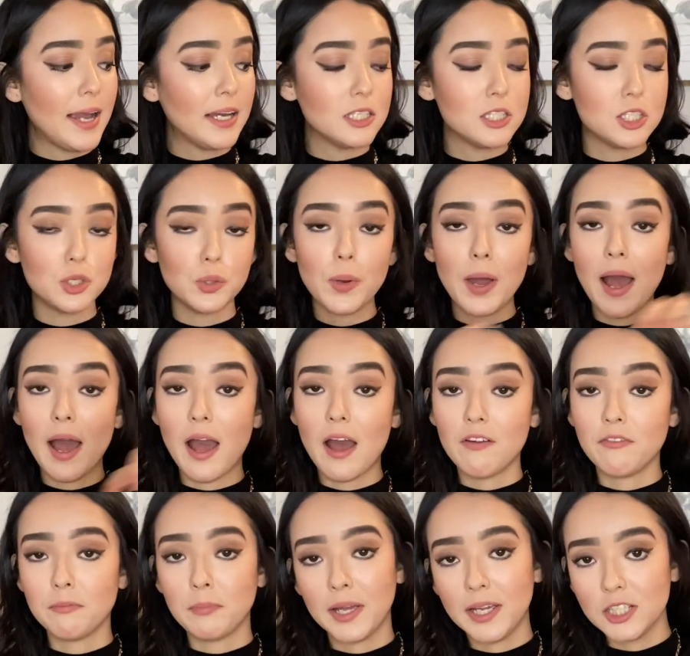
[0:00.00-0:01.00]
I do
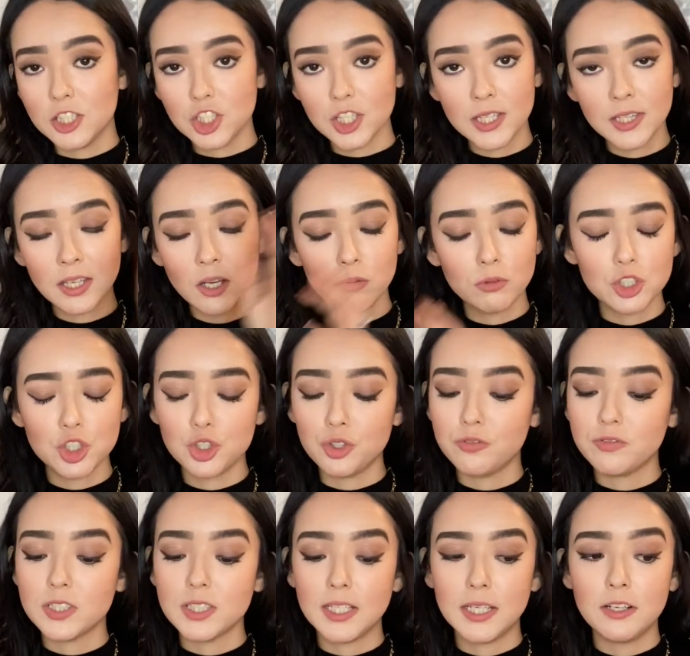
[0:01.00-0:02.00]
have my agenda,
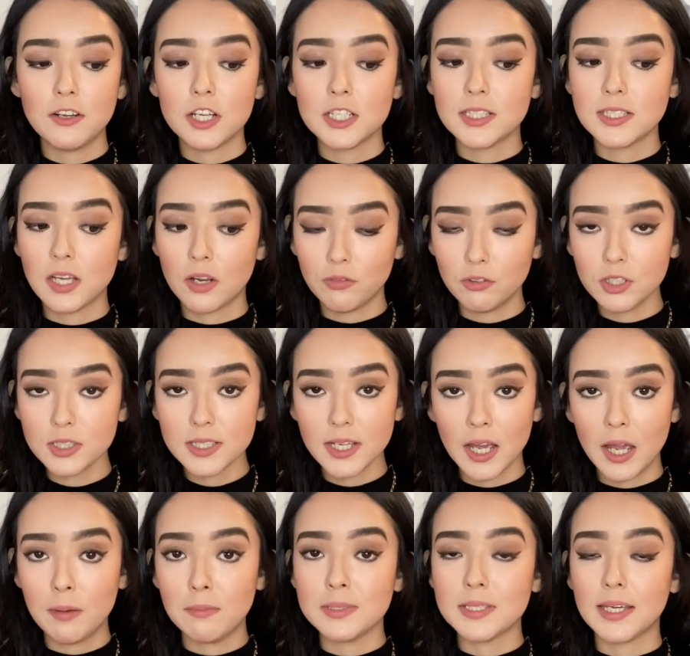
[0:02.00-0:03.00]
which you've seen several
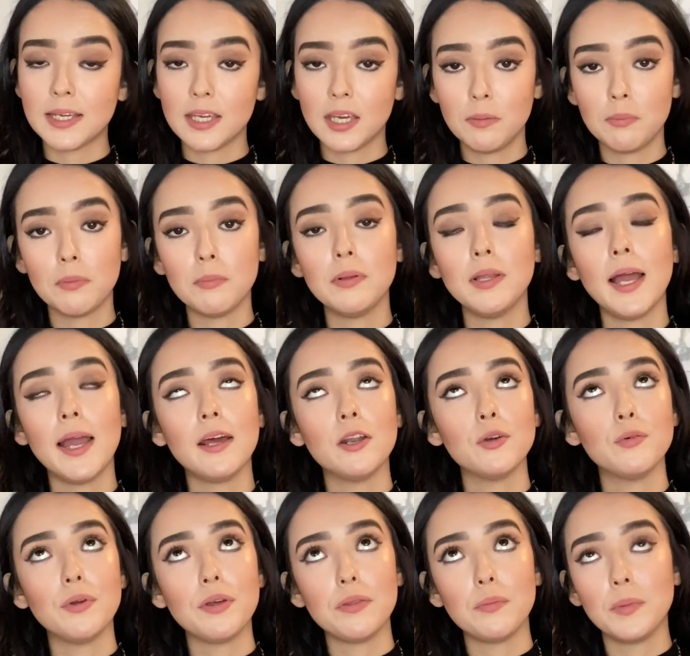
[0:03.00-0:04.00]
times. I keep a
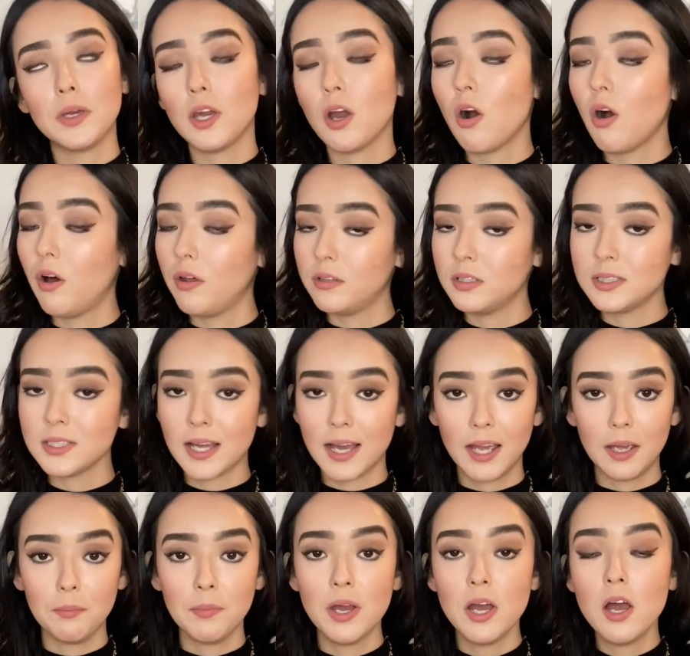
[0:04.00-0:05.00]
planner with me all the
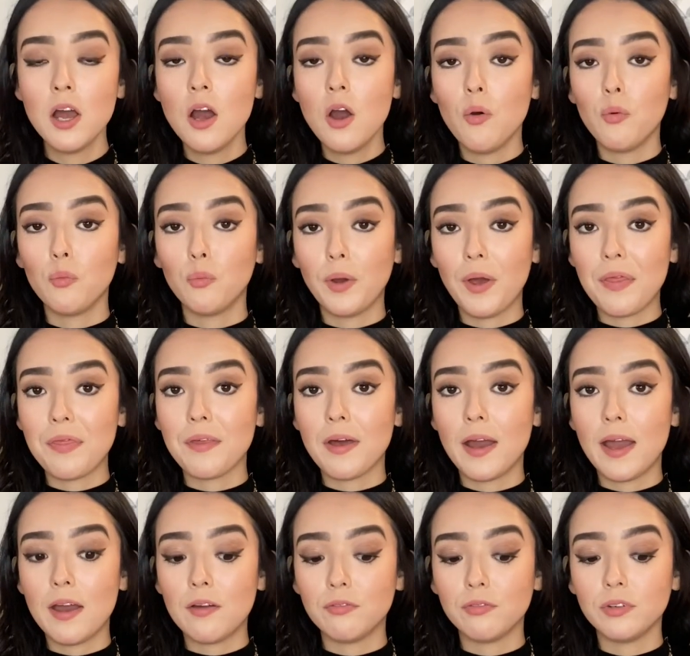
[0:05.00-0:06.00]
time
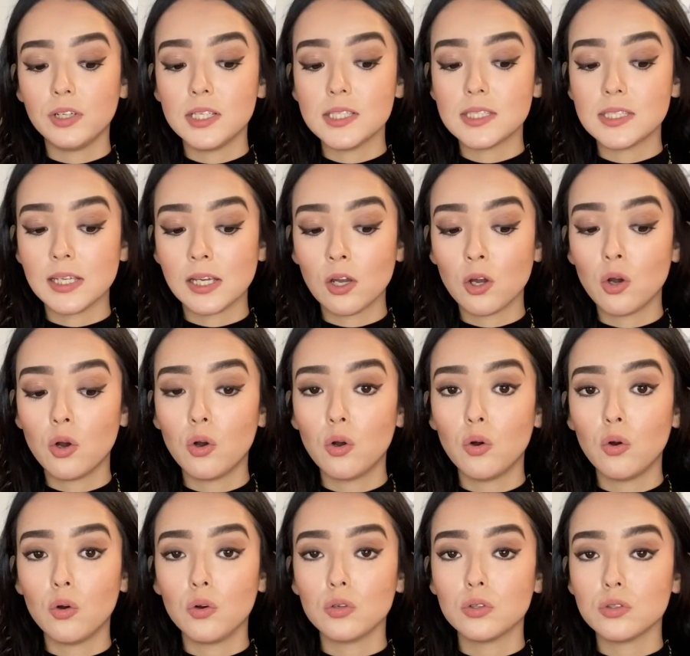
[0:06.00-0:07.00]
with every
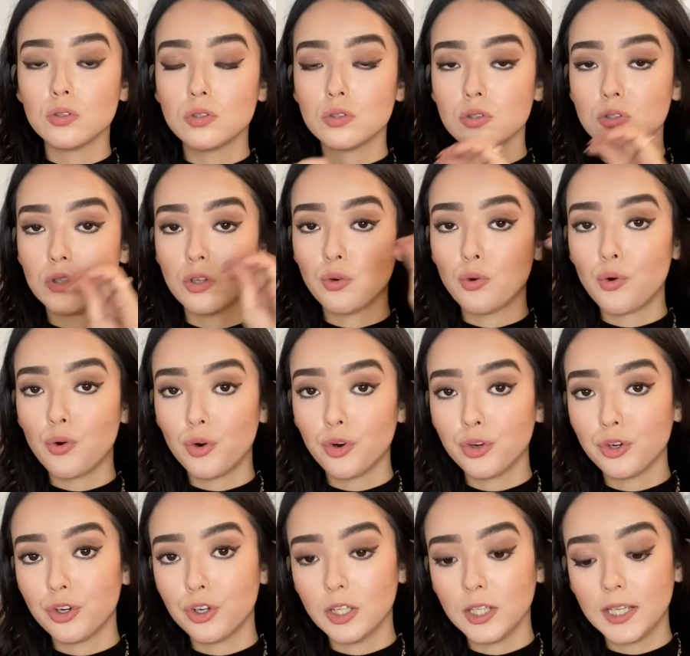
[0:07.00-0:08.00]
single
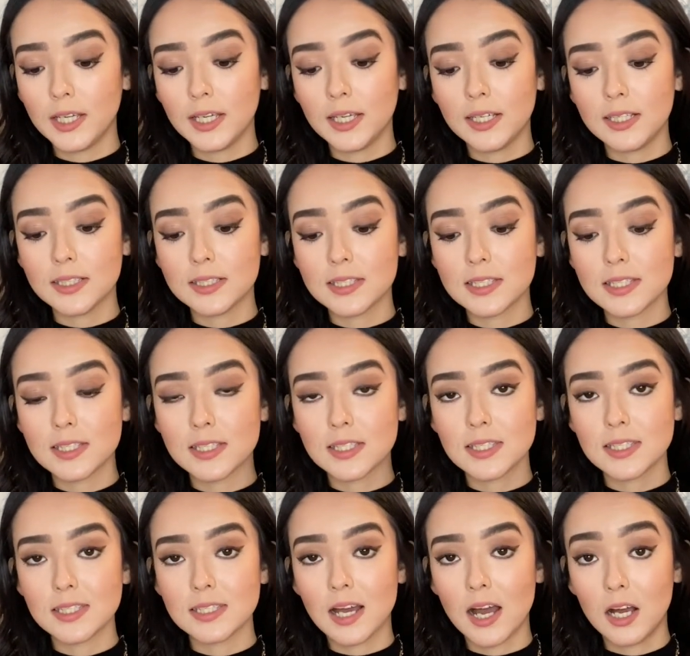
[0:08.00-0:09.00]
quarterly
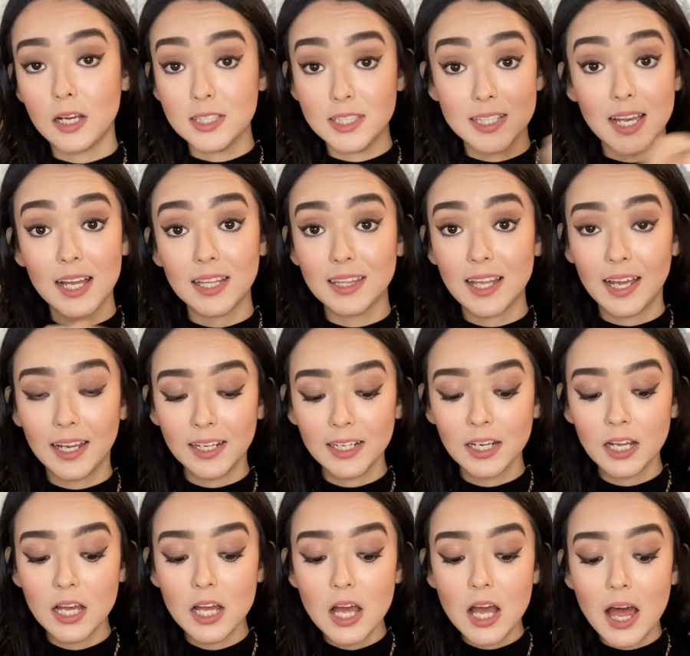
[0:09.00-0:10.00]

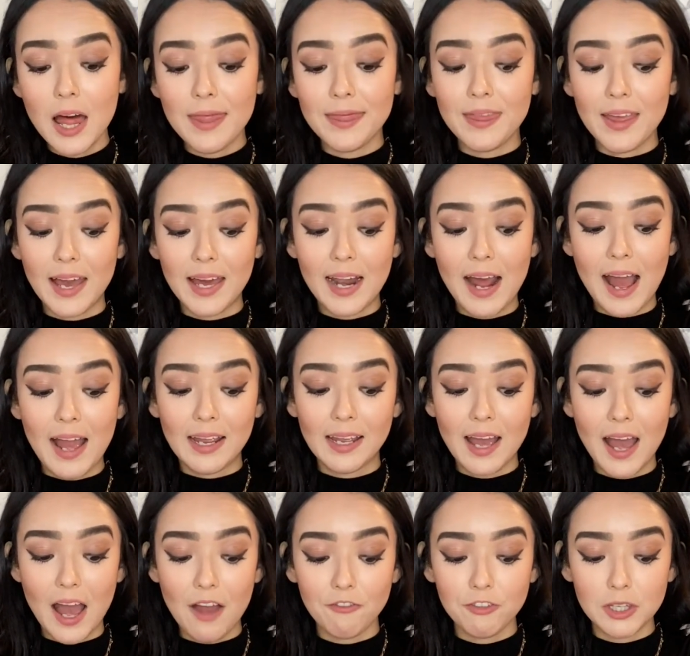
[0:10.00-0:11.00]
deadline that I
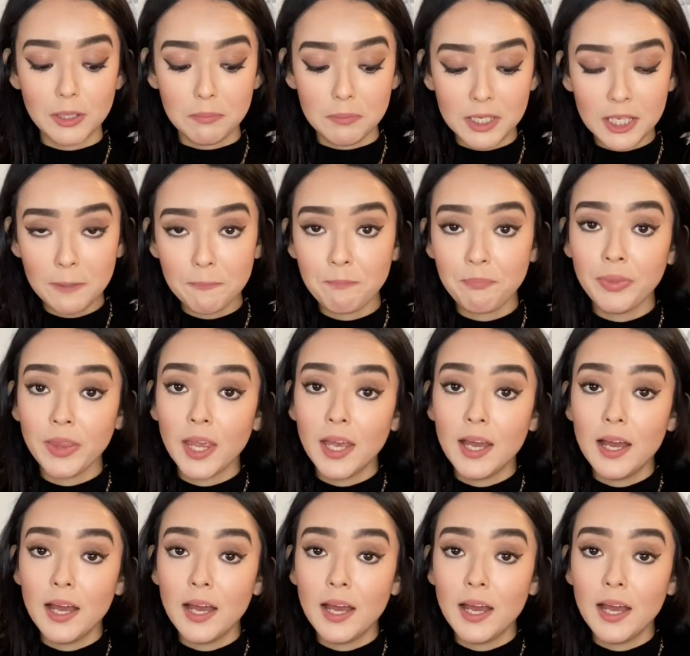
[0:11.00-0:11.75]
have to meet.